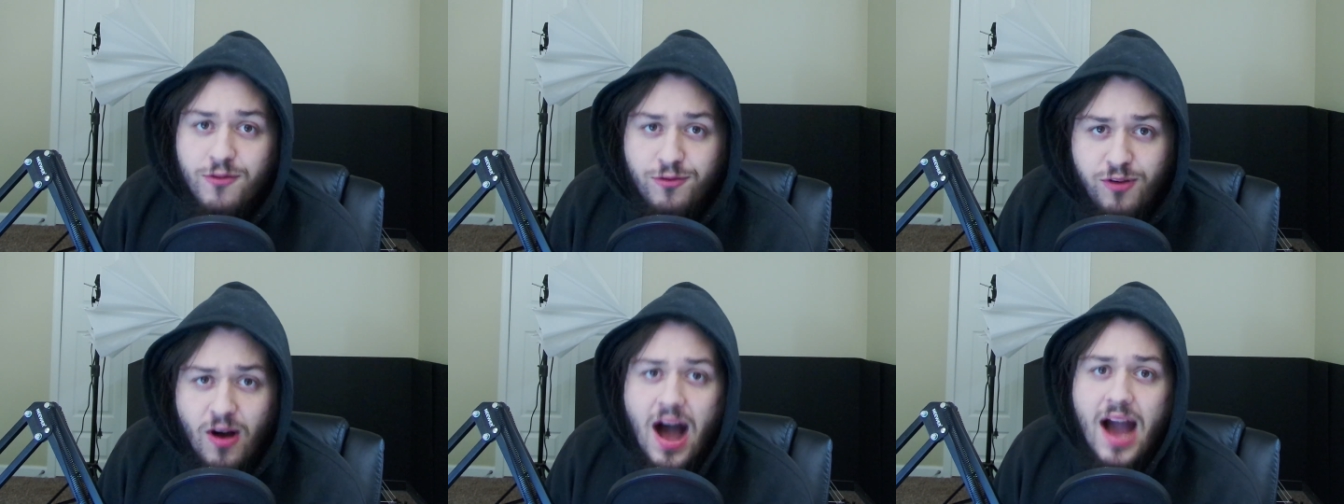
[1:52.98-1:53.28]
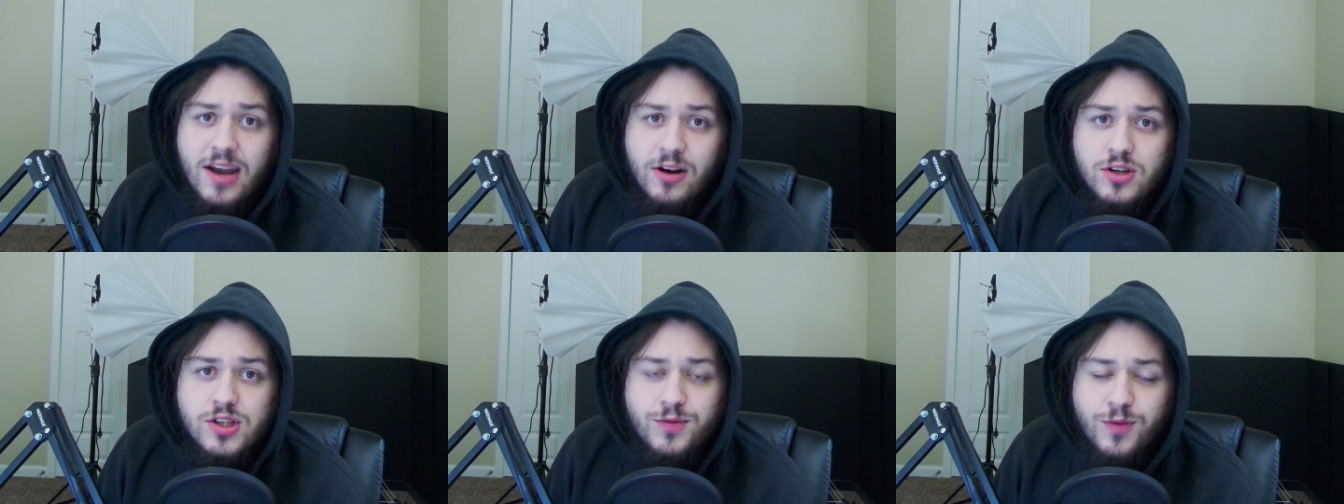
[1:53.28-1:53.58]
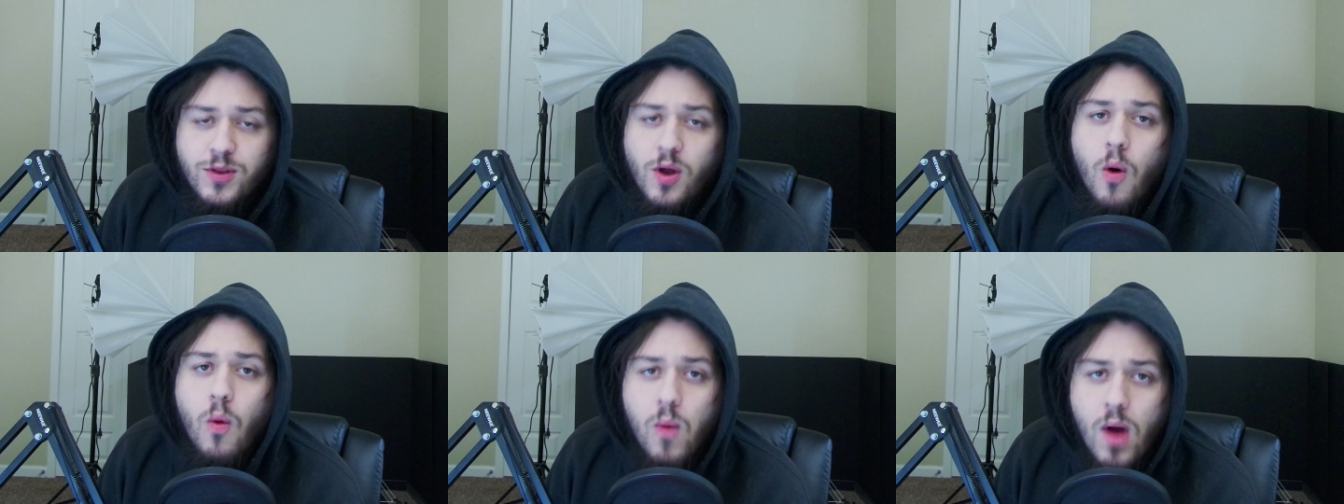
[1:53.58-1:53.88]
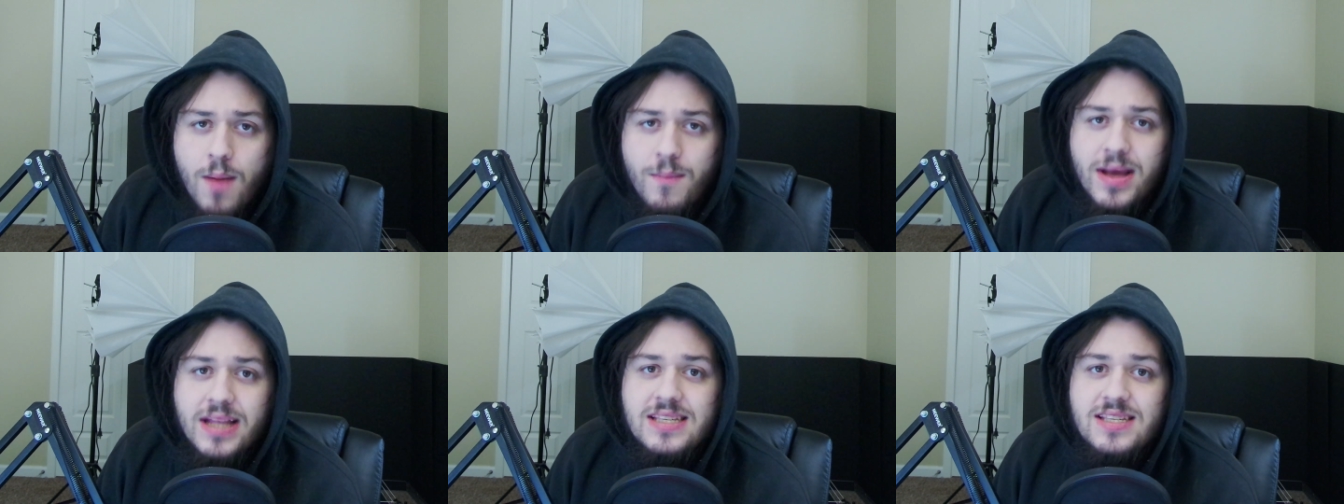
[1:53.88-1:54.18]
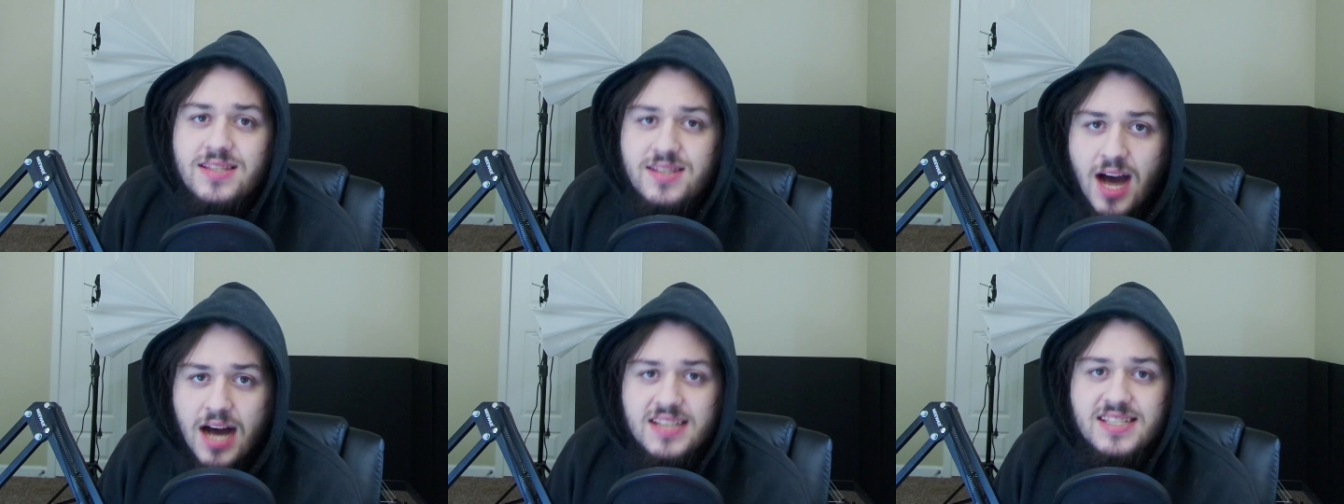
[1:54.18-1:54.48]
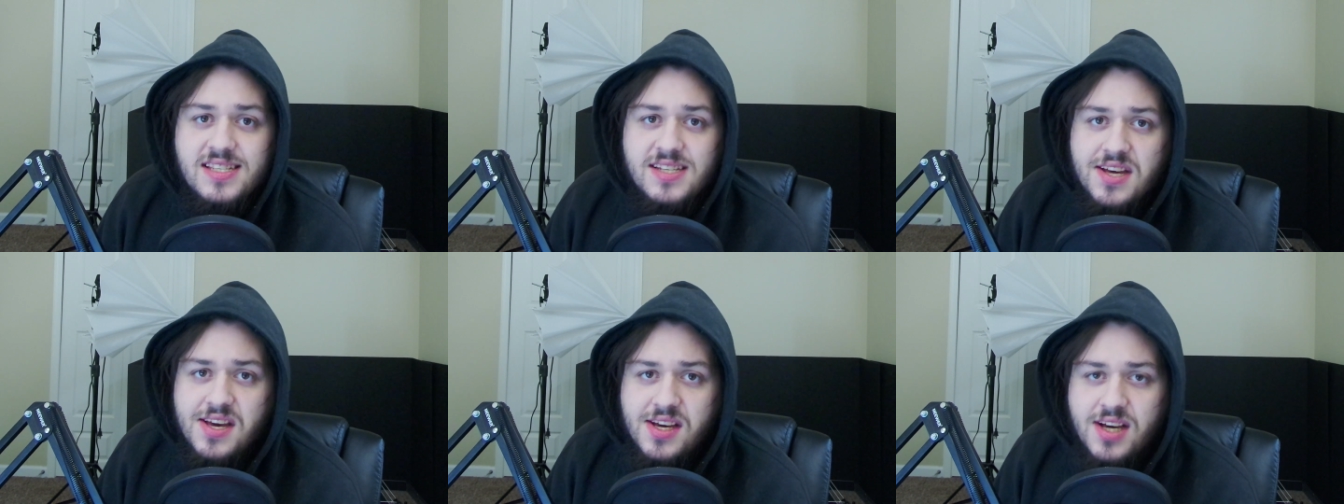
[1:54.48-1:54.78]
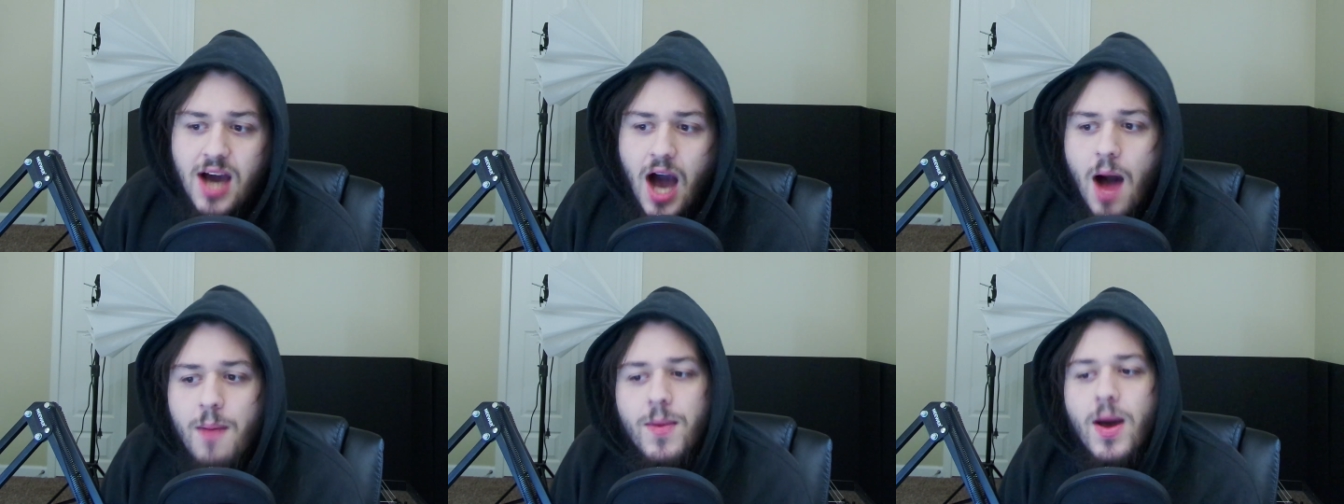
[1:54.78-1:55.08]
finals for the Women's Dusty
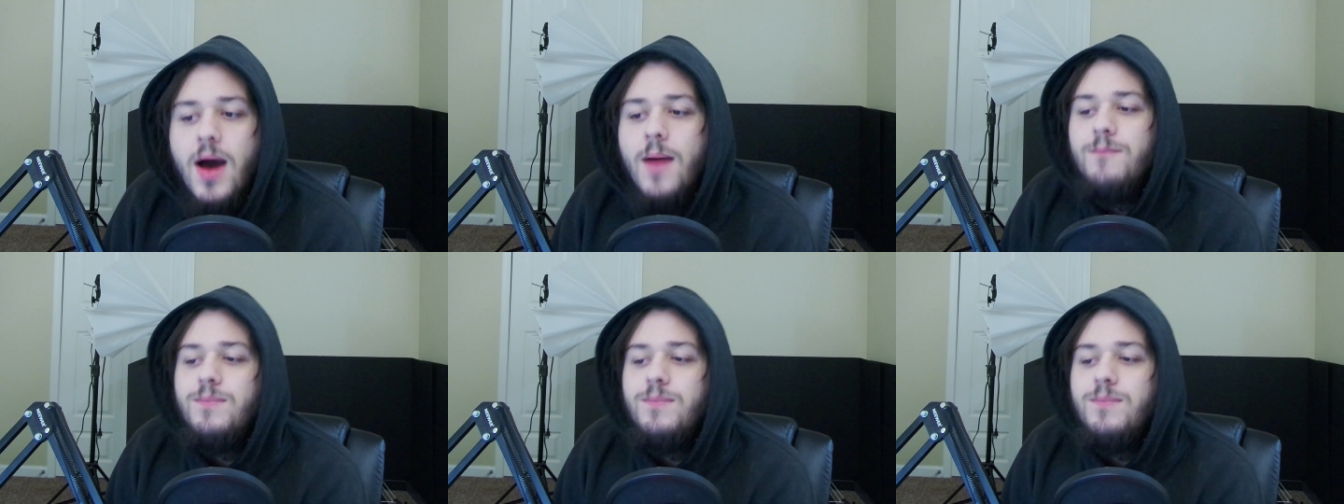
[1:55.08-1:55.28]
Cup